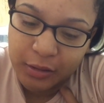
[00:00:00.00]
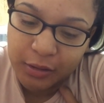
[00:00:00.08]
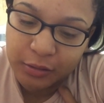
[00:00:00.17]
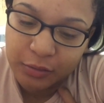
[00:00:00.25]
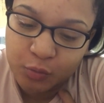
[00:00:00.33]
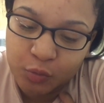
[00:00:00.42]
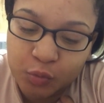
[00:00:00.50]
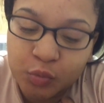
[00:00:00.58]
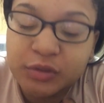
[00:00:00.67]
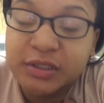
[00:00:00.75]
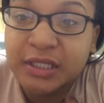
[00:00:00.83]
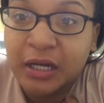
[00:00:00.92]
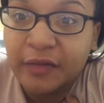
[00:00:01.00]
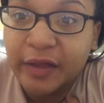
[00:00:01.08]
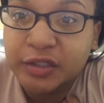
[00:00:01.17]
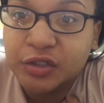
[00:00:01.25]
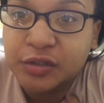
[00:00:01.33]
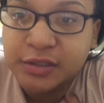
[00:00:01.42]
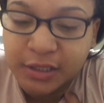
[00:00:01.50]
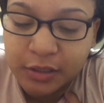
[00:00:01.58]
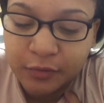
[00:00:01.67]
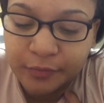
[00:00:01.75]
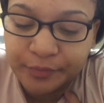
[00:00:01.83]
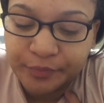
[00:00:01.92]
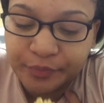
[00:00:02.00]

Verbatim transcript: We'll see how that turns out.